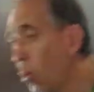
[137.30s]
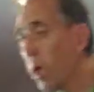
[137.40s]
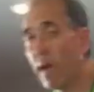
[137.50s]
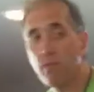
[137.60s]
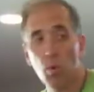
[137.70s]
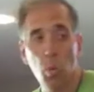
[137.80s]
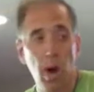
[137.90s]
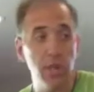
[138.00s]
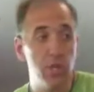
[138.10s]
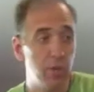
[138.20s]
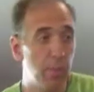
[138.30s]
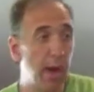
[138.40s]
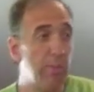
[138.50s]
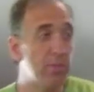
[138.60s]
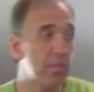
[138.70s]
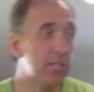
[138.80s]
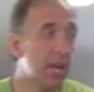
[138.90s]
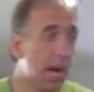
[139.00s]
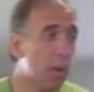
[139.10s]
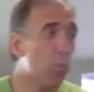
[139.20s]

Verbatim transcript: we have to watch you. The Bible says God